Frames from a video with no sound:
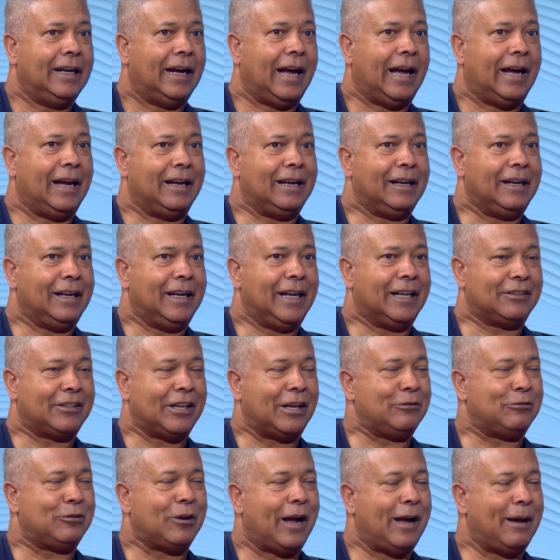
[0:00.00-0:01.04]
And
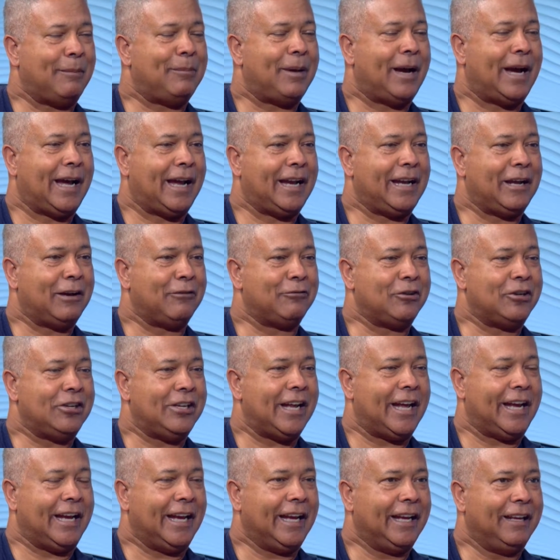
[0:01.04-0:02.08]
I drive by it every
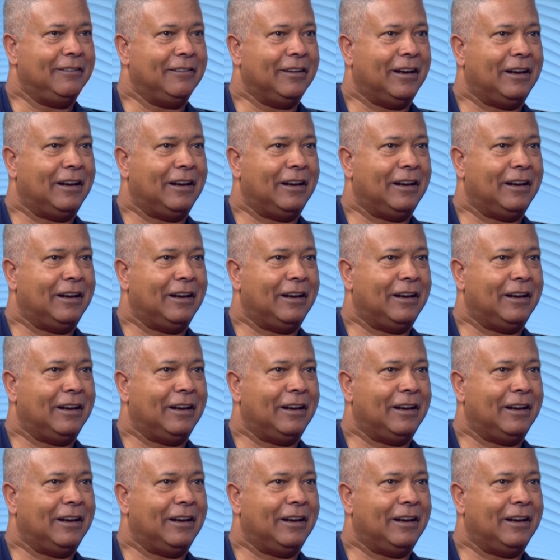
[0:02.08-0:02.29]
day,